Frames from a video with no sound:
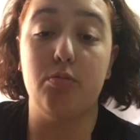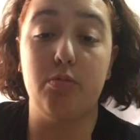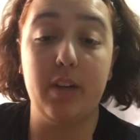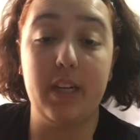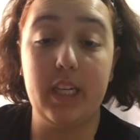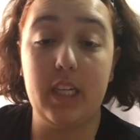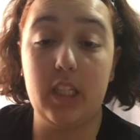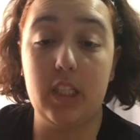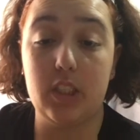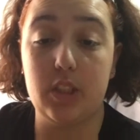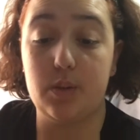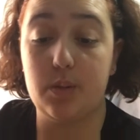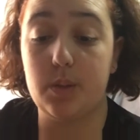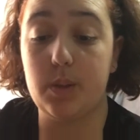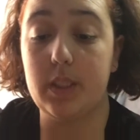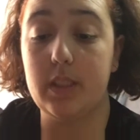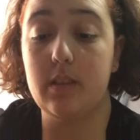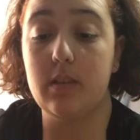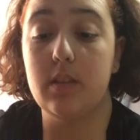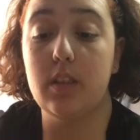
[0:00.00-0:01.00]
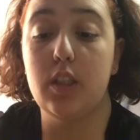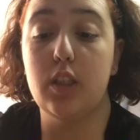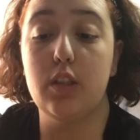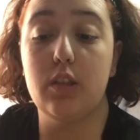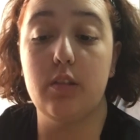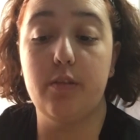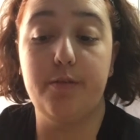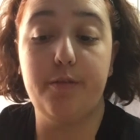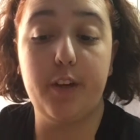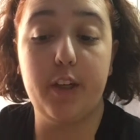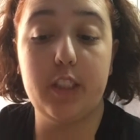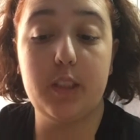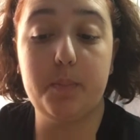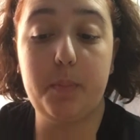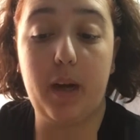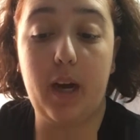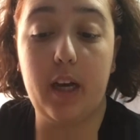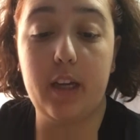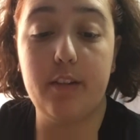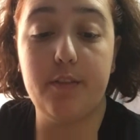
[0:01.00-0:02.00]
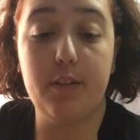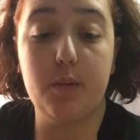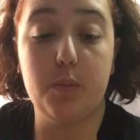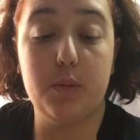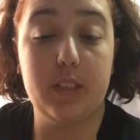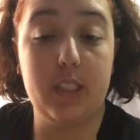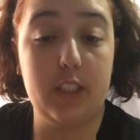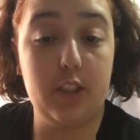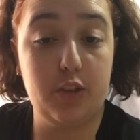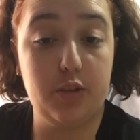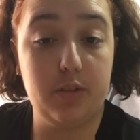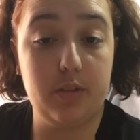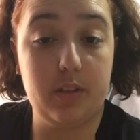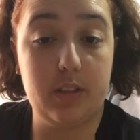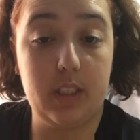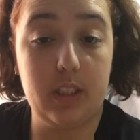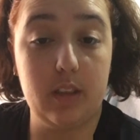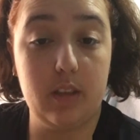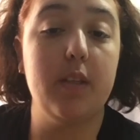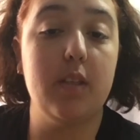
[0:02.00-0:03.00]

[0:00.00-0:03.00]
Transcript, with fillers: Reading through it, the first part of it was interesting.